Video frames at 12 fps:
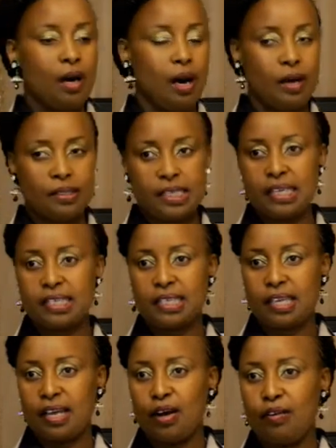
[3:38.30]
takes
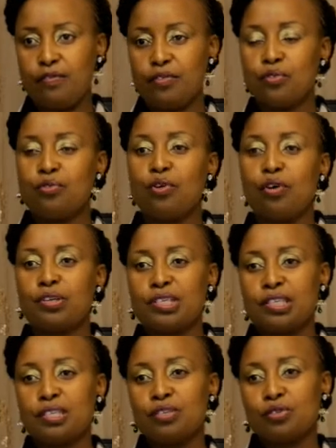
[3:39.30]
care of you or
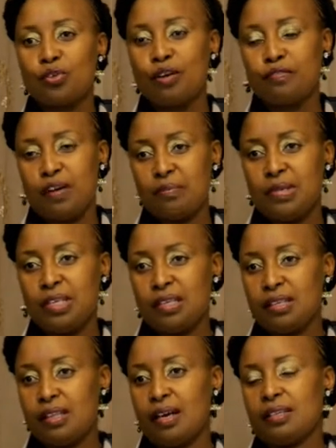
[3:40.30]
sees your
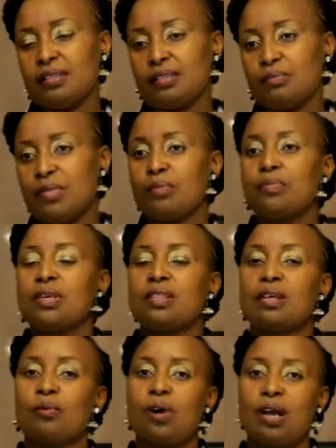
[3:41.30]
family. That's maybe
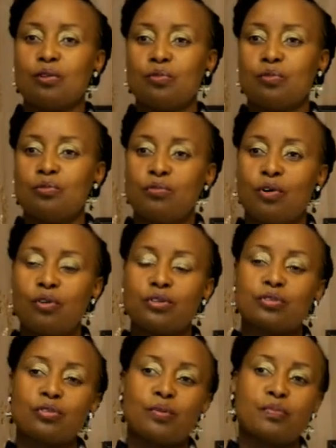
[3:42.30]
the one who
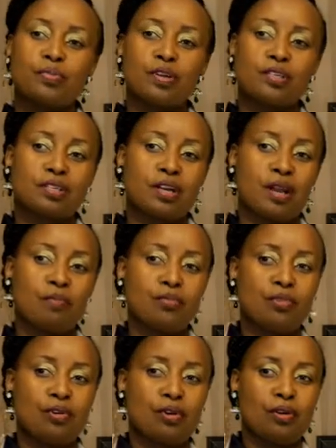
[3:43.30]
also
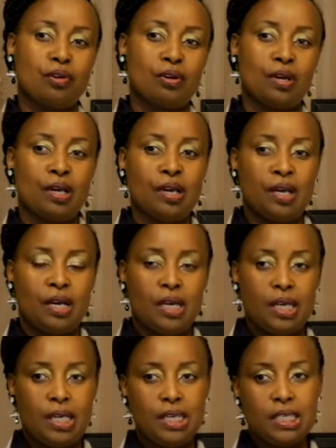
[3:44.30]
prescribed your
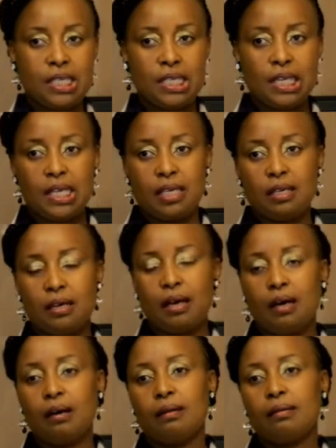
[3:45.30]
insulin.
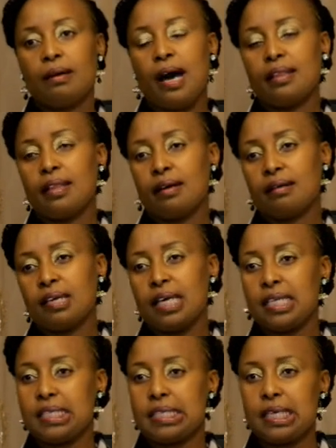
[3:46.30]
Other
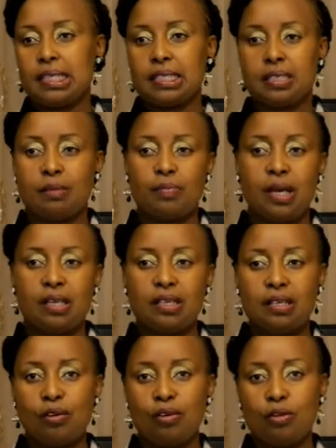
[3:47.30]
cases,
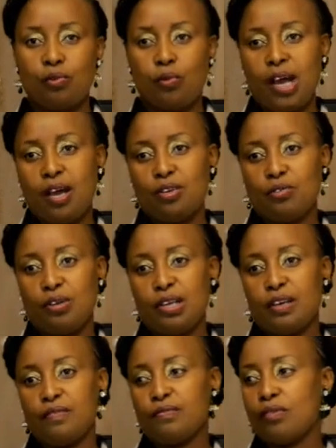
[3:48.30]
depending on where you
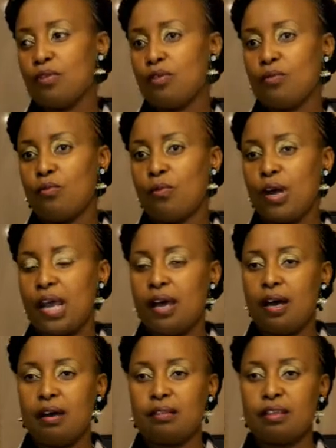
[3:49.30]
live or
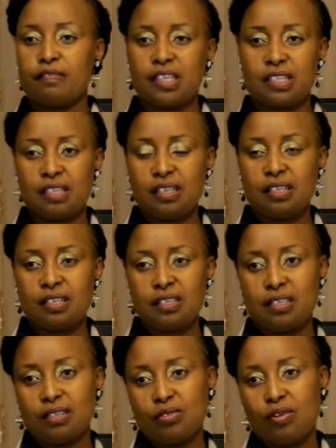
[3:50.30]
where the
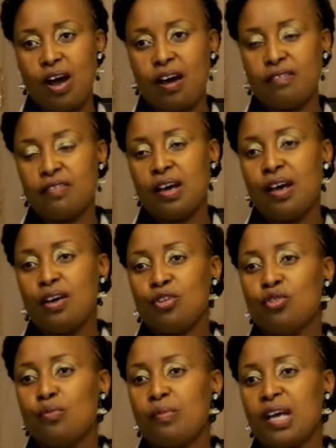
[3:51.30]
facilities you have,
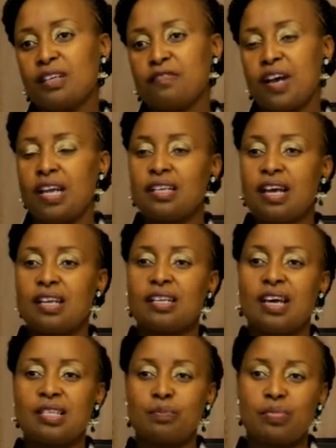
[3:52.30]
you might find a
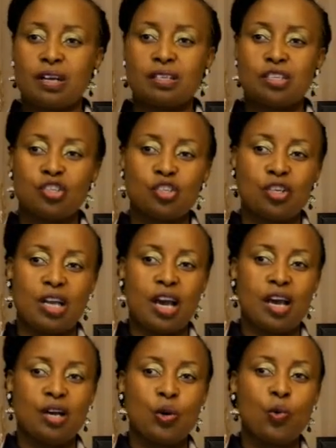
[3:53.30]
nurse
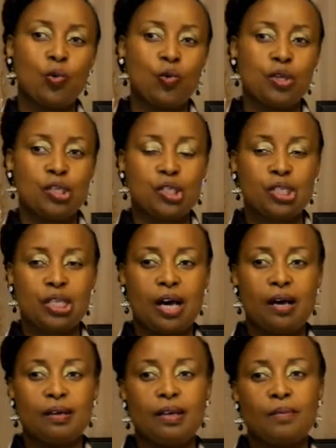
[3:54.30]
practitioner who is
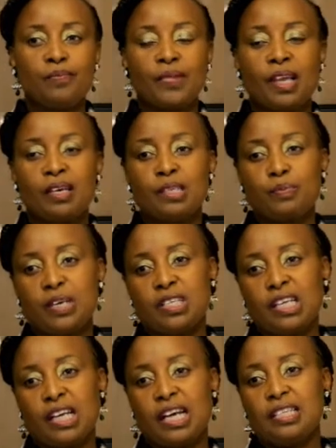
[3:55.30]

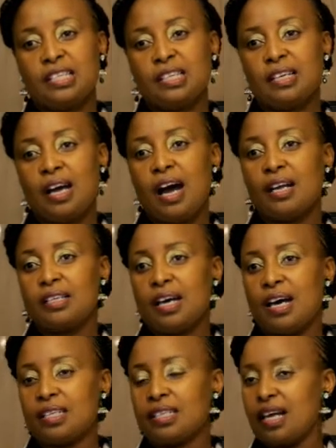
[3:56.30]
specializing at
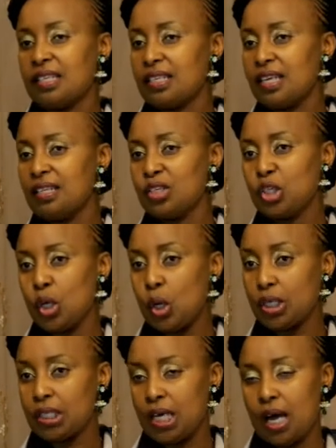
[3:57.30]
a certain
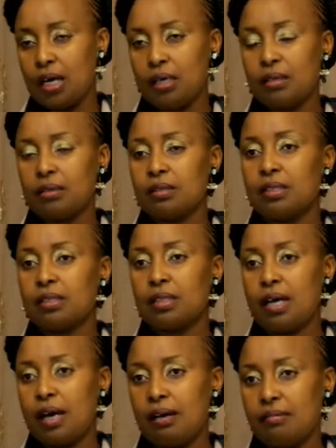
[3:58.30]
doctor or
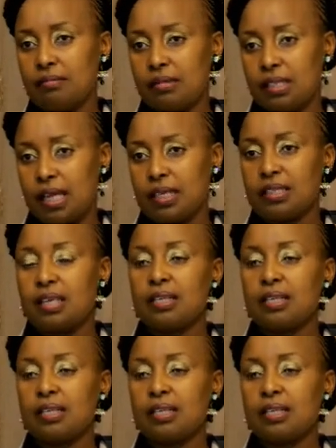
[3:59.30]
certain